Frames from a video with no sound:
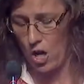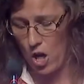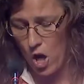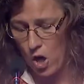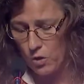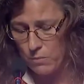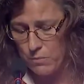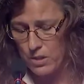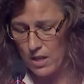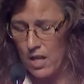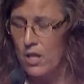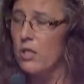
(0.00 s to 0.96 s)
homes,
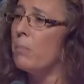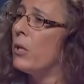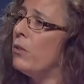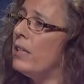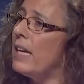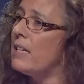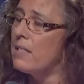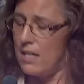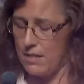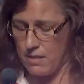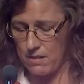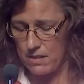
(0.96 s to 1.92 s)
communities, and
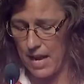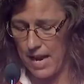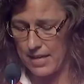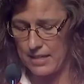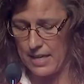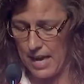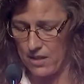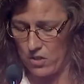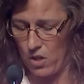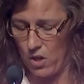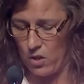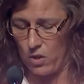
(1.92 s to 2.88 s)
society as a
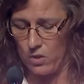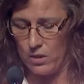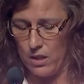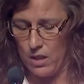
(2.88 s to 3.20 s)
whole.